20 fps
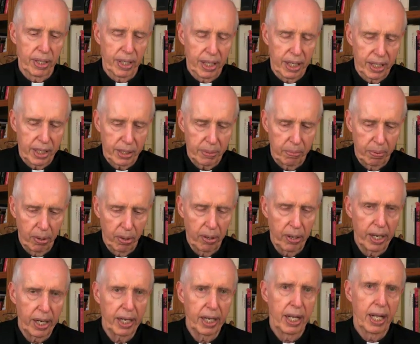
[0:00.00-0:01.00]

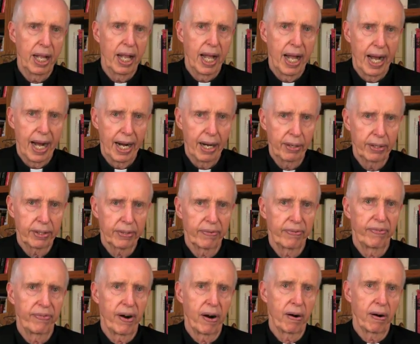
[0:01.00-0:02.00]
exploring how to
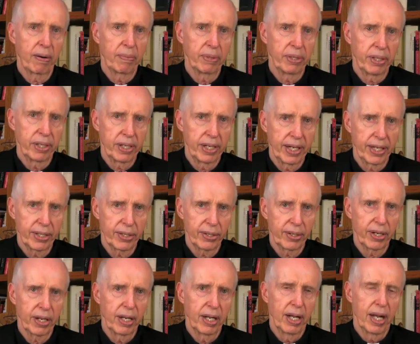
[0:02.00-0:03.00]
farm in the
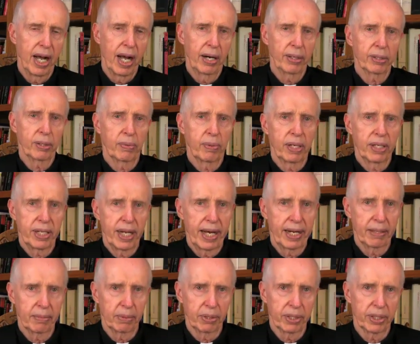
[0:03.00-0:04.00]
desert, how to raise
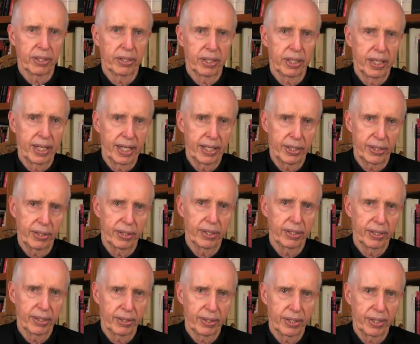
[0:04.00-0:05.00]
animals in the desert.
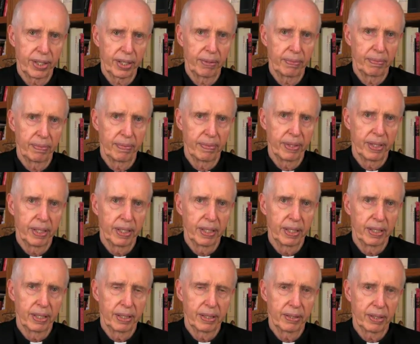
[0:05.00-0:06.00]
You see,
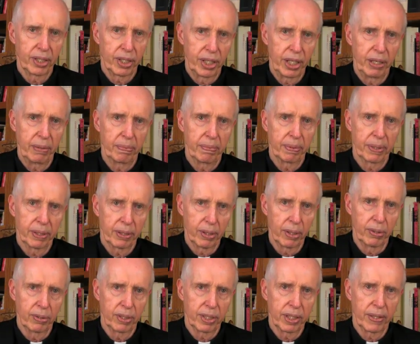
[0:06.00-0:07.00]
sheep and
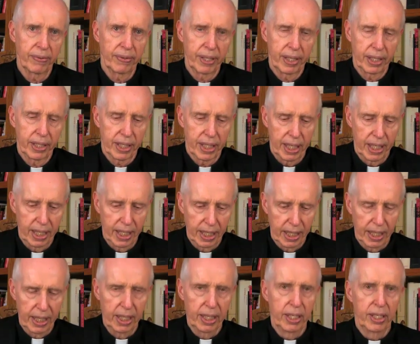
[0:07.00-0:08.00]
goats and things.
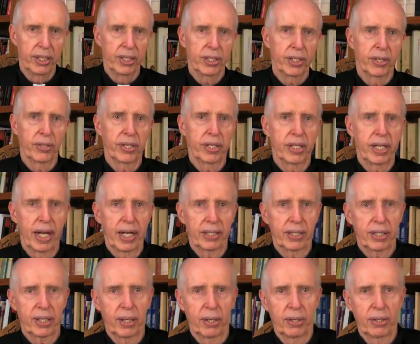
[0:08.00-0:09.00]
So the
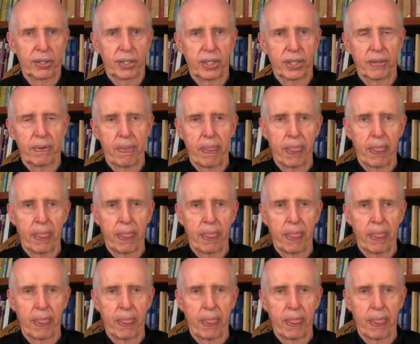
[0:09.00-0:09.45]
text goes,